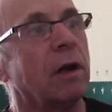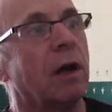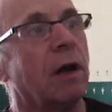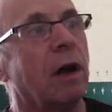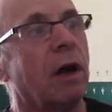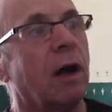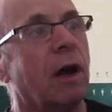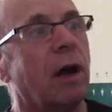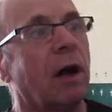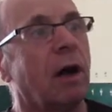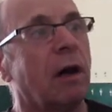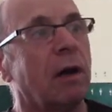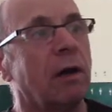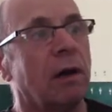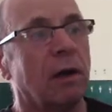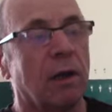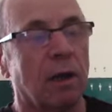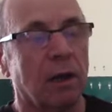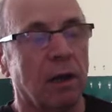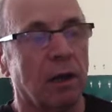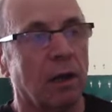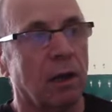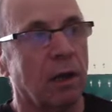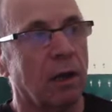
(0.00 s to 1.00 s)
are
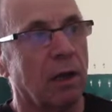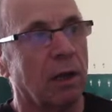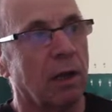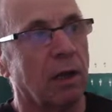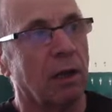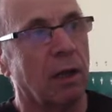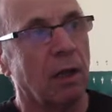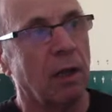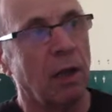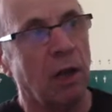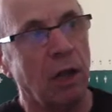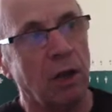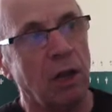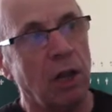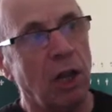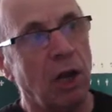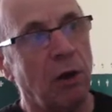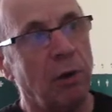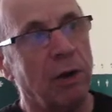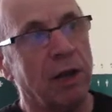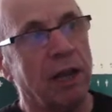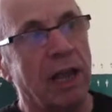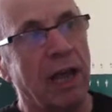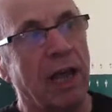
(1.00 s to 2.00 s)

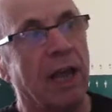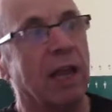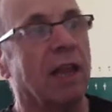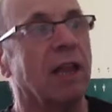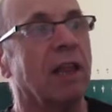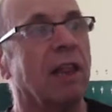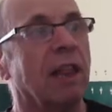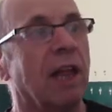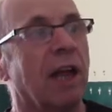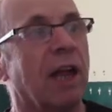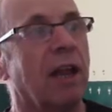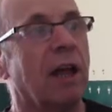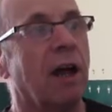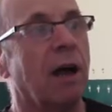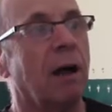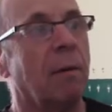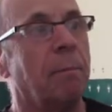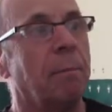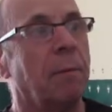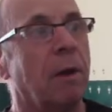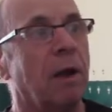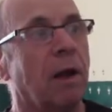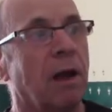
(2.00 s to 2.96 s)
lowercase and are